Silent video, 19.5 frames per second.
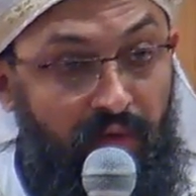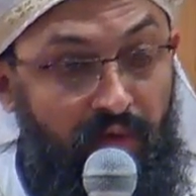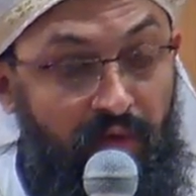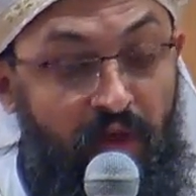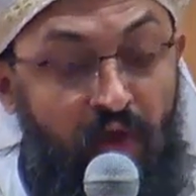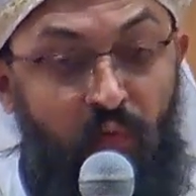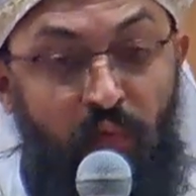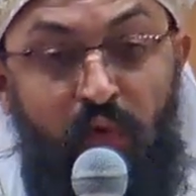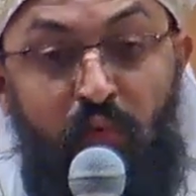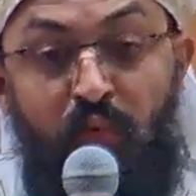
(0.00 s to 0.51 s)

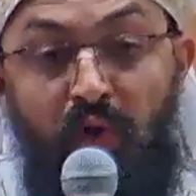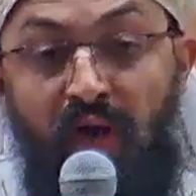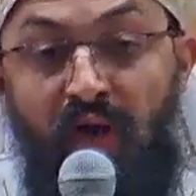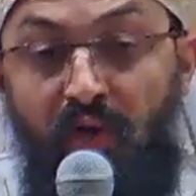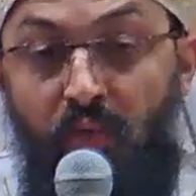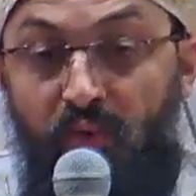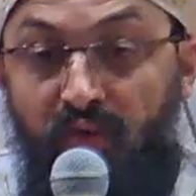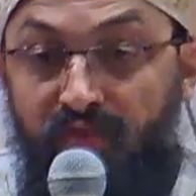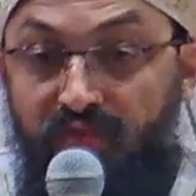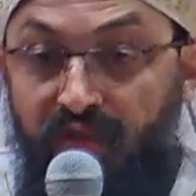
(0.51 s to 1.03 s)
When we
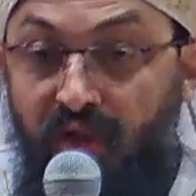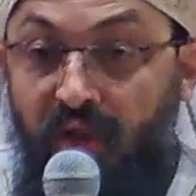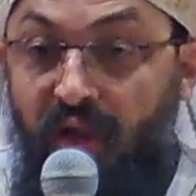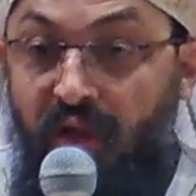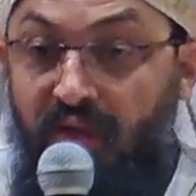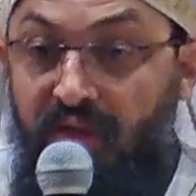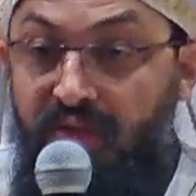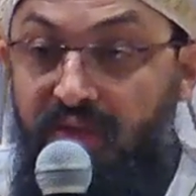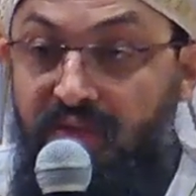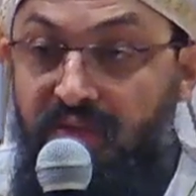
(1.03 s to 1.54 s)
are with
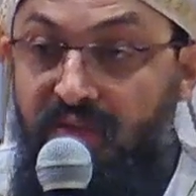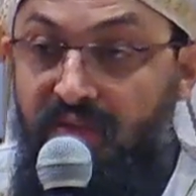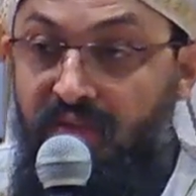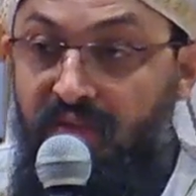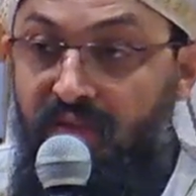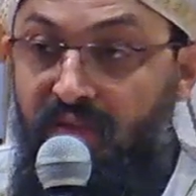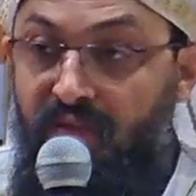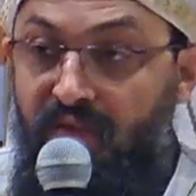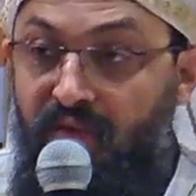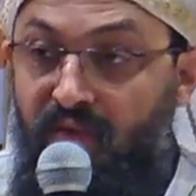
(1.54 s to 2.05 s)
God,
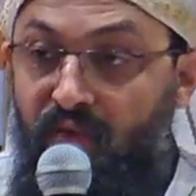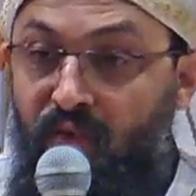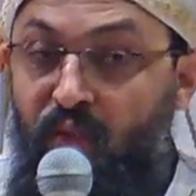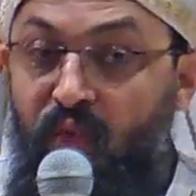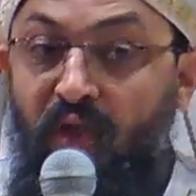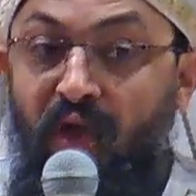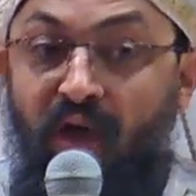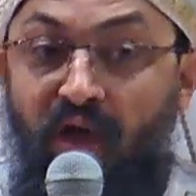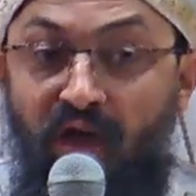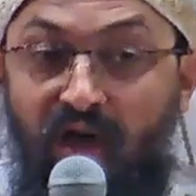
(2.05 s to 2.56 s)

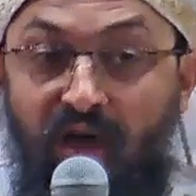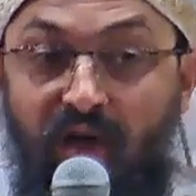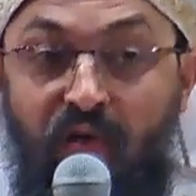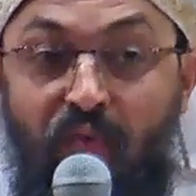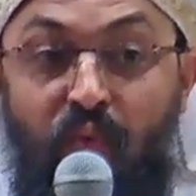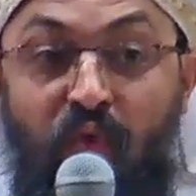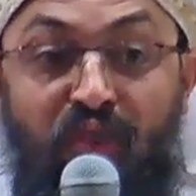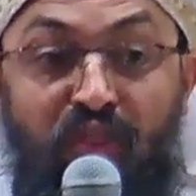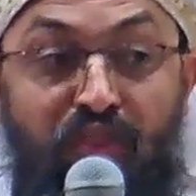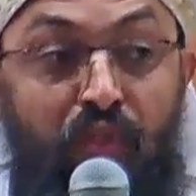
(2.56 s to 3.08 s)
we are
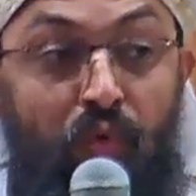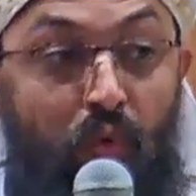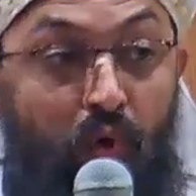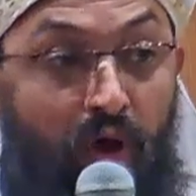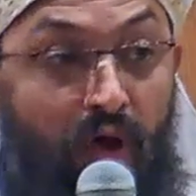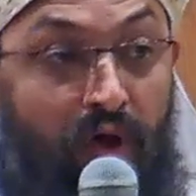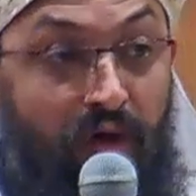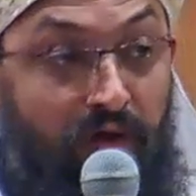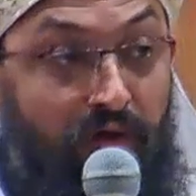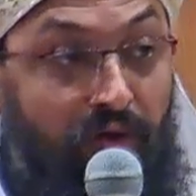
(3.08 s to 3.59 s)
with the
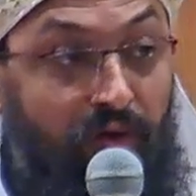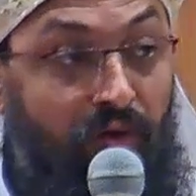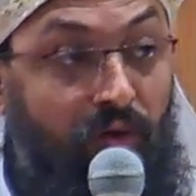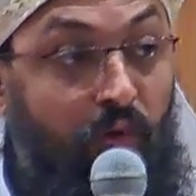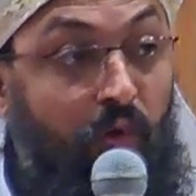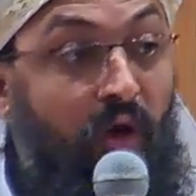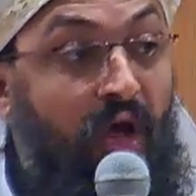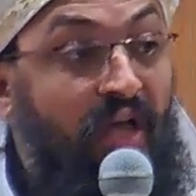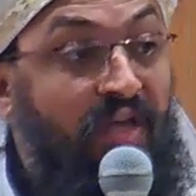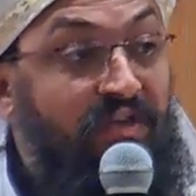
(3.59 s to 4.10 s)
one
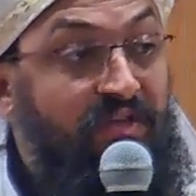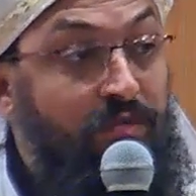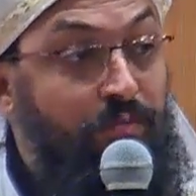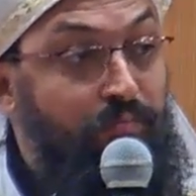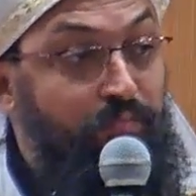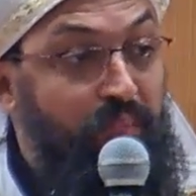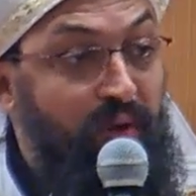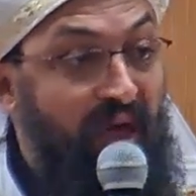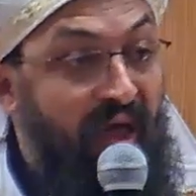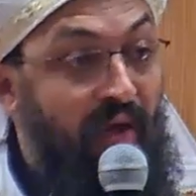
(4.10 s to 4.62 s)
who
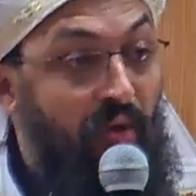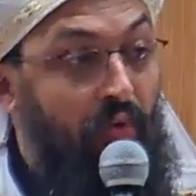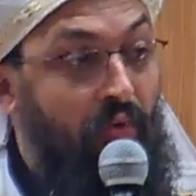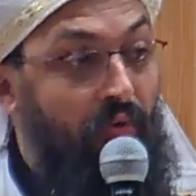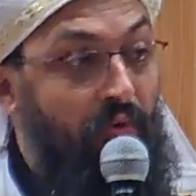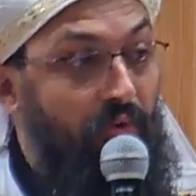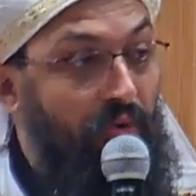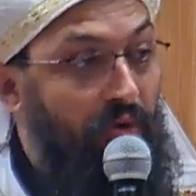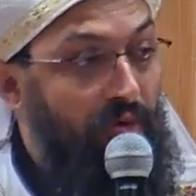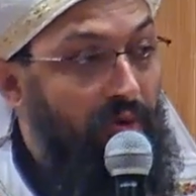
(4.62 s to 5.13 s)
has
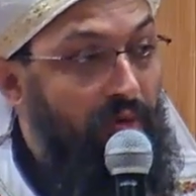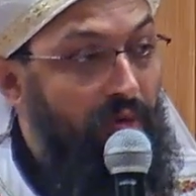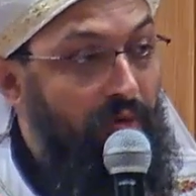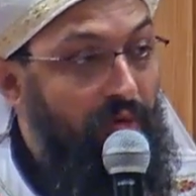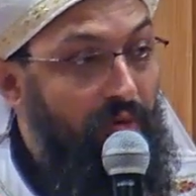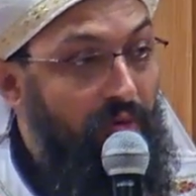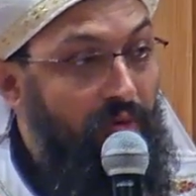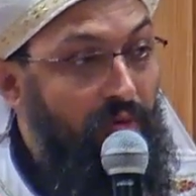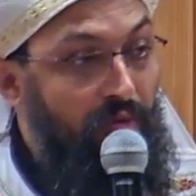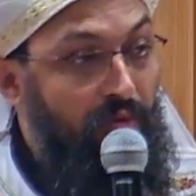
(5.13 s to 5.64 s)
power.
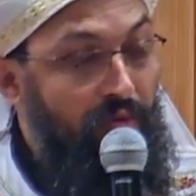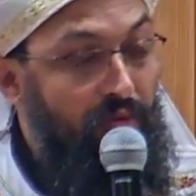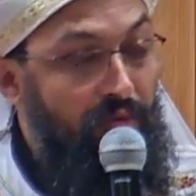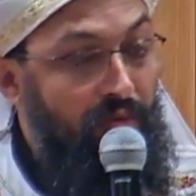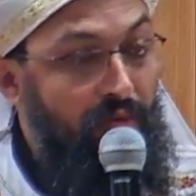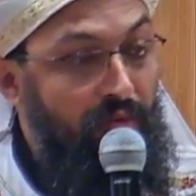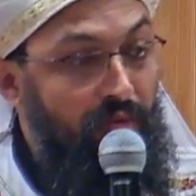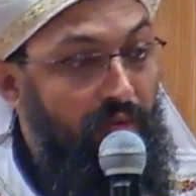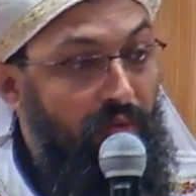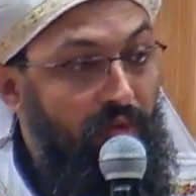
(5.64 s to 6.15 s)

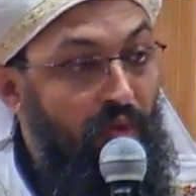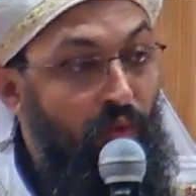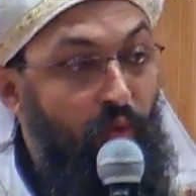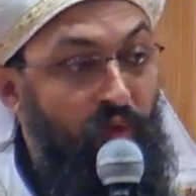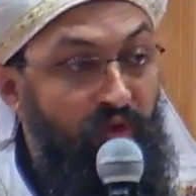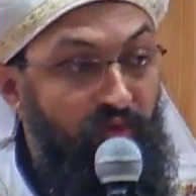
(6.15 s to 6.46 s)
When you